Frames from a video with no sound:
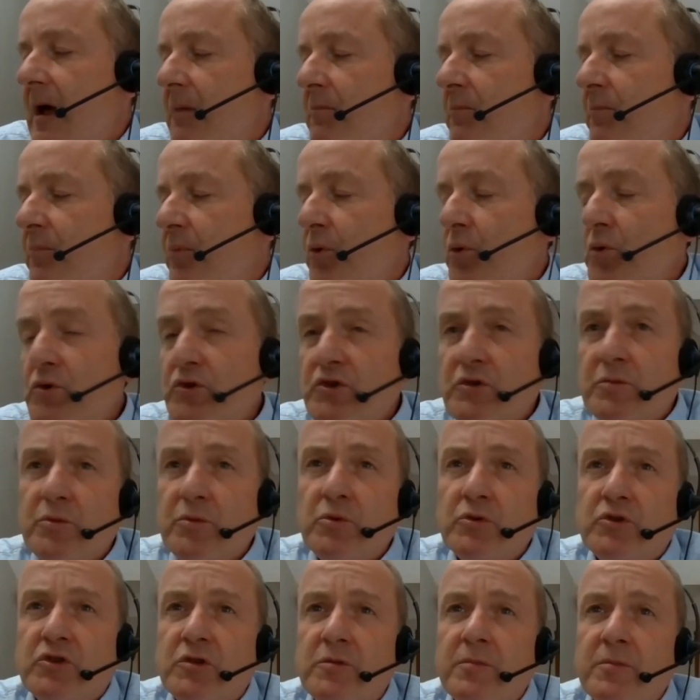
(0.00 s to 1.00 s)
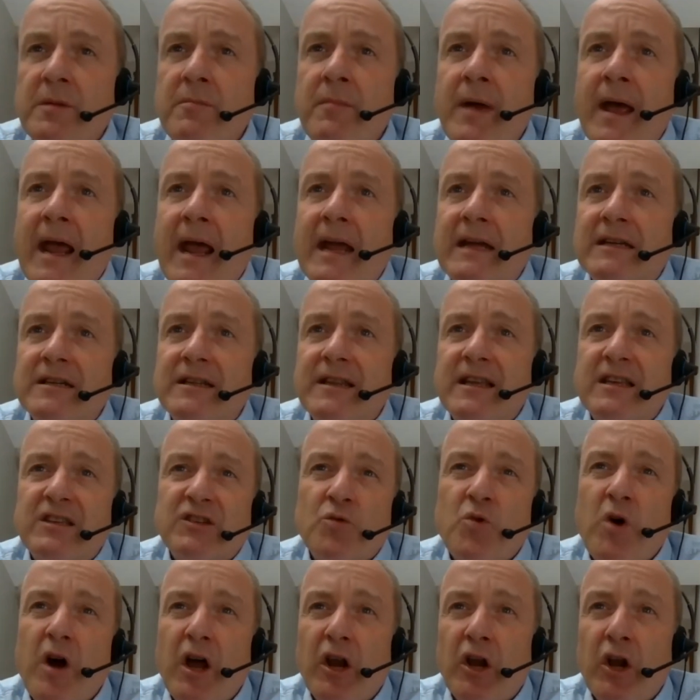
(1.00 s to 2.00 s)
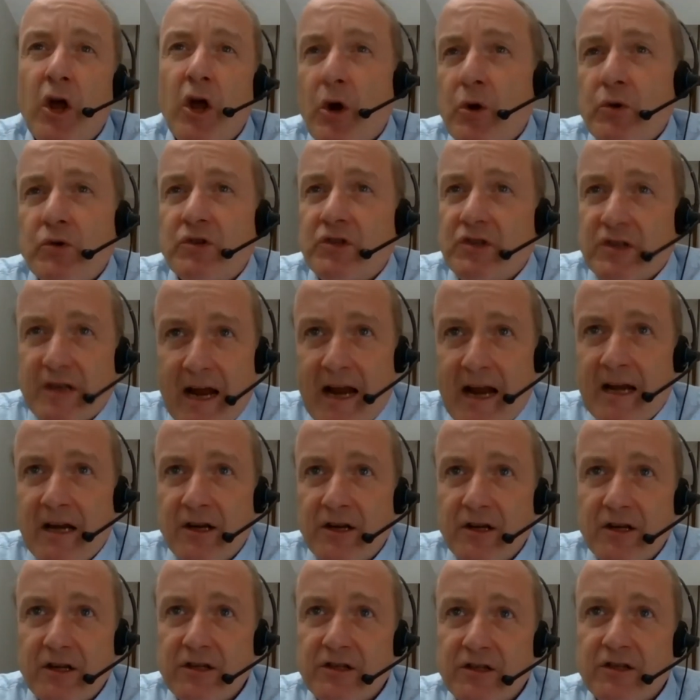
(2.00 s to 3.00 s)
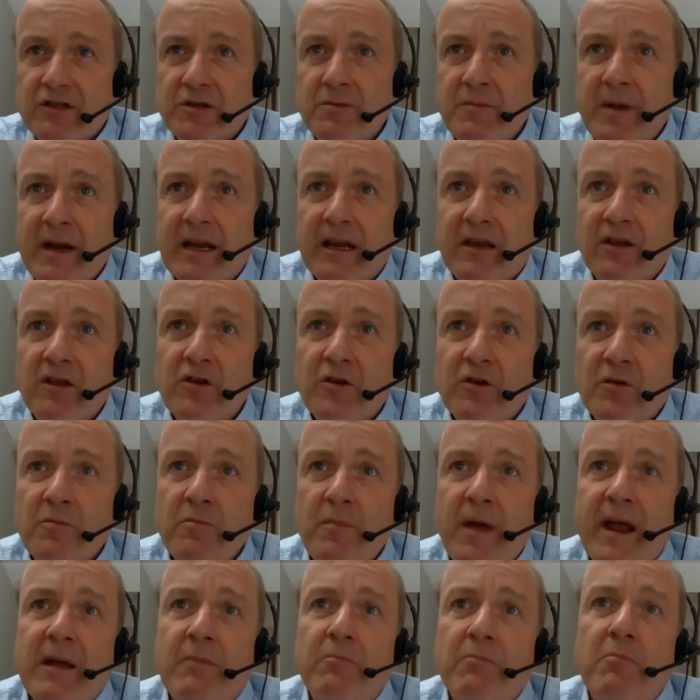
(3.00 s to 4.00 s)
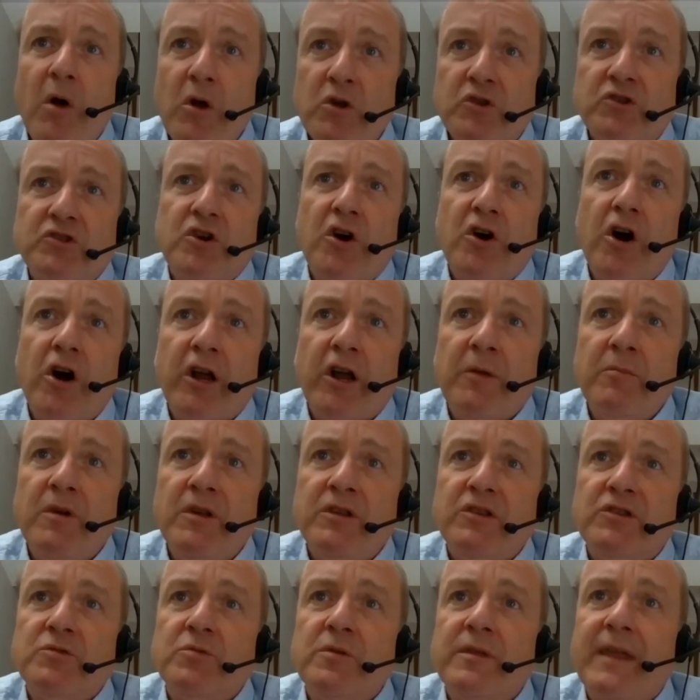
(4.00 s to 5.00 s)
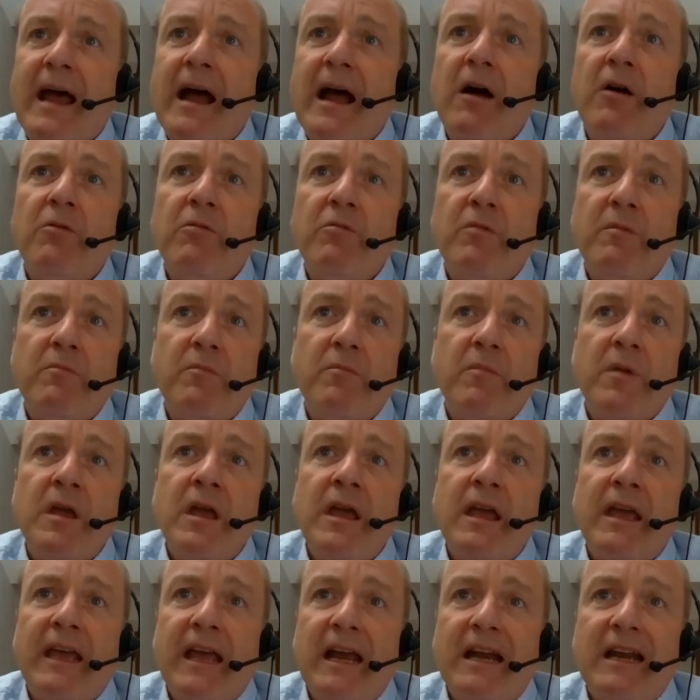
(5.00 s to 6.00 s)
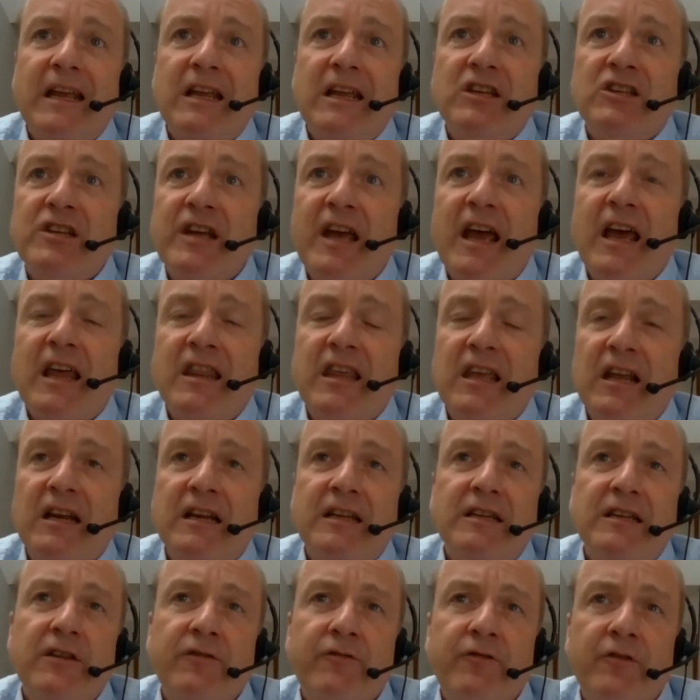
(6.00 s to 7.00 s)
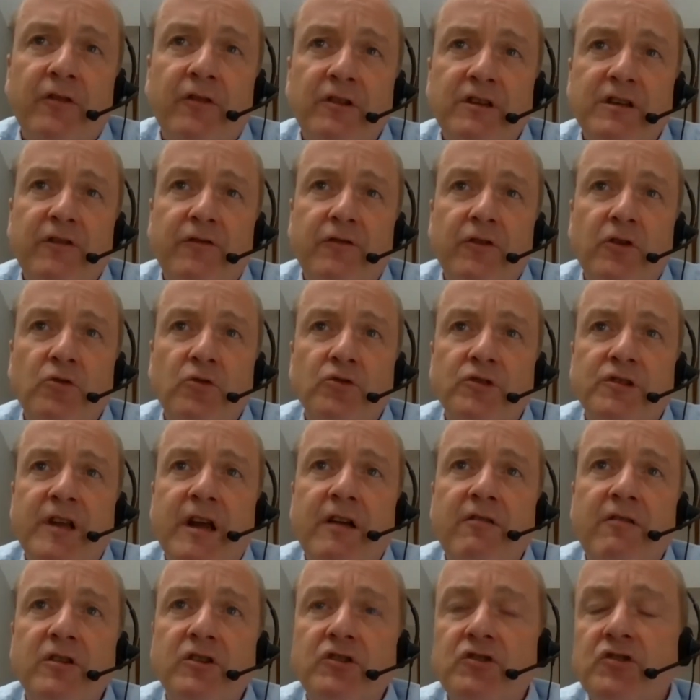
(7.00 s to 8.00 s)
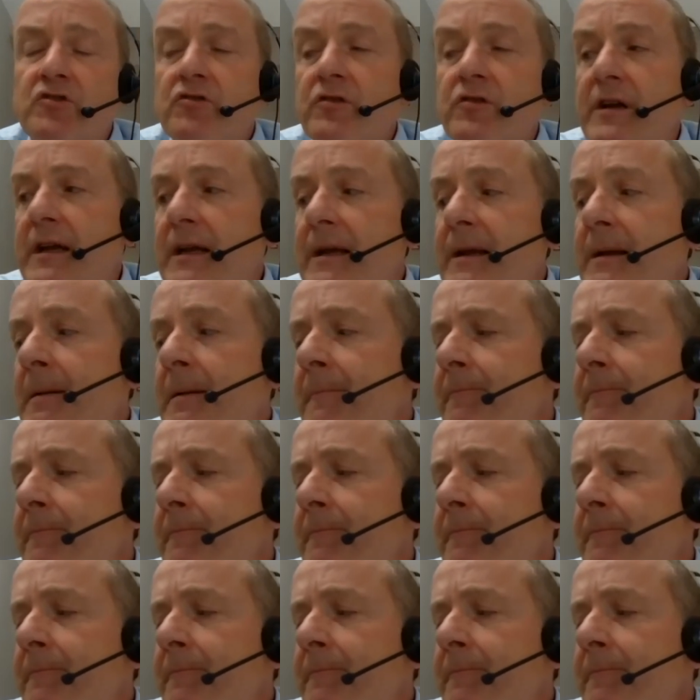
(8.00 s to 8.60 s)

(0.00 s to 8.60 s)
plausible to be made, and that's quite a low standard to make. You can make most arguments without getting to ethically difficult territory.